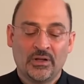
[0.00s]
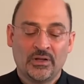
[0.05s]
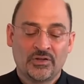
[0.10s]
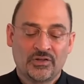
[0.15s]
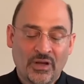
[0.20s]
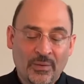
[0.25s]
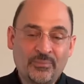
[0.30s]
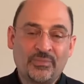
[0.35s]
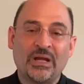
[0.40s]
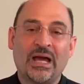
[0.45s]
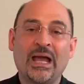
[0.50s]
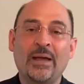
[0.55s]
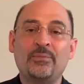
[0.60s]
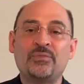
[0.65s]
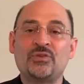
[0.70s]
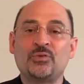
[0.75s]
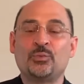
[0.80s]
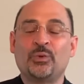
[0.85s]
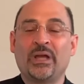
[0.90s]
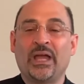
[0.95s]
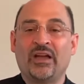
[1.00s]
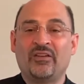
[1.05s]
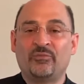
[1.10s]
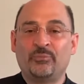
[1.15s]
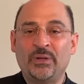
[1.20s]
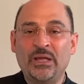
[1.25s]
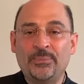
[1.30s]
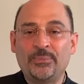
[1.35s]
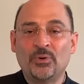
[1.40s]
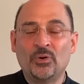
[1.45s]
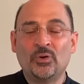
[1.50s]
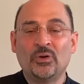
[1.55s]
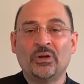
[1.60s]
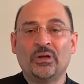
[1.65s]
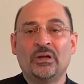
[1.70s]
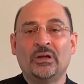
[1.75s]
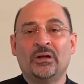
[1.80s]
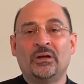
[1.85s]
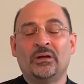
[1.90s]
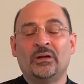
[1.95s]
Sometimes we have people
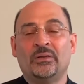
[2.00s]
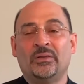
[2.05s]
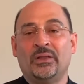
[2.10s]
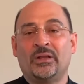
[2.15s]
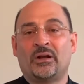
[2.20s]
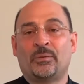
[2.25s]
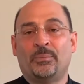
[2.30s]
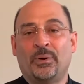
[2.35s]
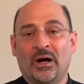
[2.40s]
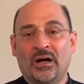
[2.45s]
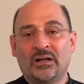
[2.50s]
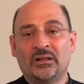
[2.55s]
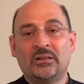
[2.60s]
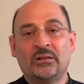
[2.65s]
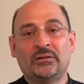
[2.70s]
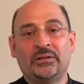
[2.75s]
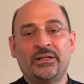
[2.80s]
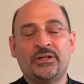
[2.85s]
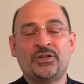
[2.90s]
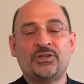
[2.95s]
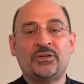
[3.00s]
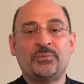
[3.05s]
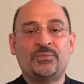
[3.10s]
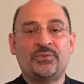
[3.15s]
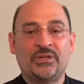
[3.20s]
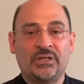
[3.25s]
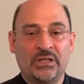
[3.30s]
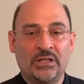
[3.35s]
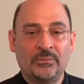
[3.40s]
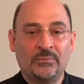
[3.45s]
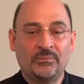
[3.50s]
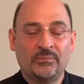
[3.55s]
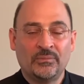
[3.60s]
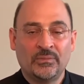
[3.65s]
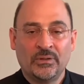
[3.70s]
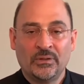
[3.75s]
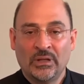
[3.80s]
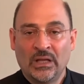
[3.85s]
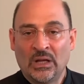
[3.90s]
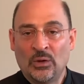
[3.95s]
that are part of the leadership team
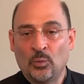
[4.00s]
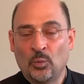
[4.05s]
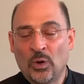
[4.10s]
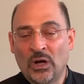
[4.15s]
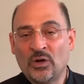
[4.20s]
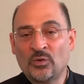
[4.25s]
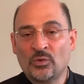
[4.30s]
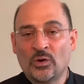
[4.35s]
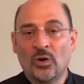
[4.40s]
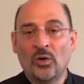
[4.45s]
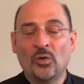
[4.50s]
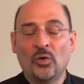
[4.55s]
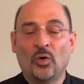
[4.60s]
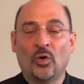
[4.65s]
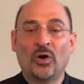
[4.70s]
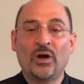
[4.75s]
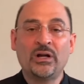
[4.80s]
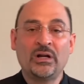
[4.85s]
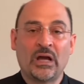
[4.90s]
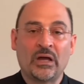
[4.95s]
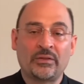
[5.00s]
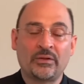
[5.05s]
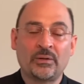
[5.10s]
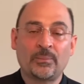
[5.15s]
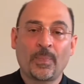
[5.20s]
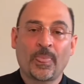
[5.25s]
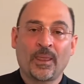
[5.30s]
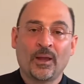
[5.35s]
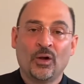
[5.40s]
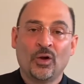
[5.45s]
in one role or another